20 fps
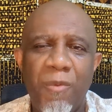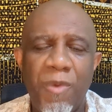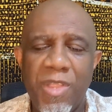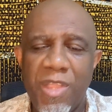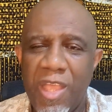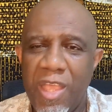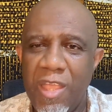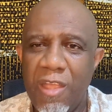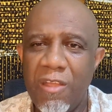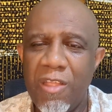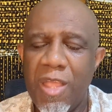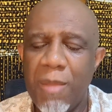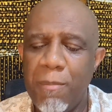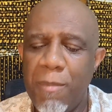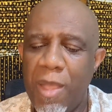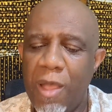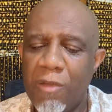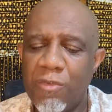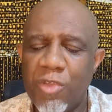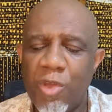When you're here, you
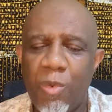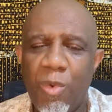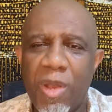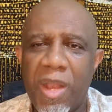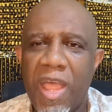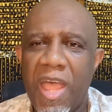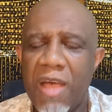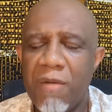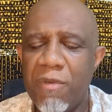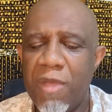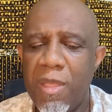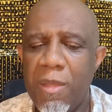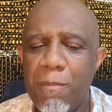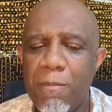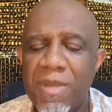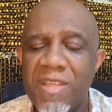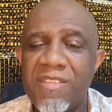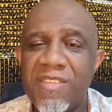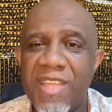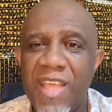may also want to have a
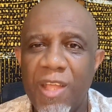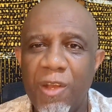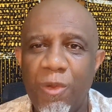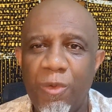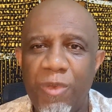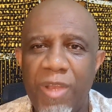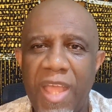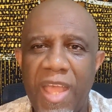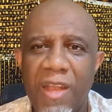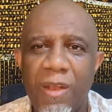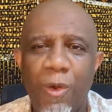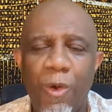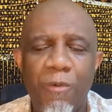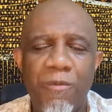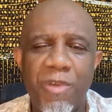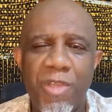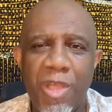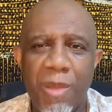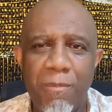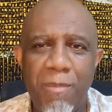mosquito net
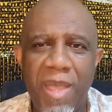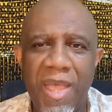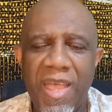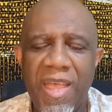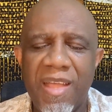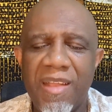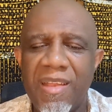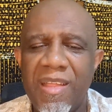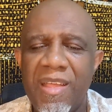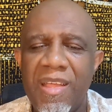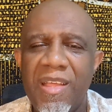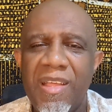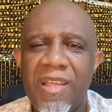over your bed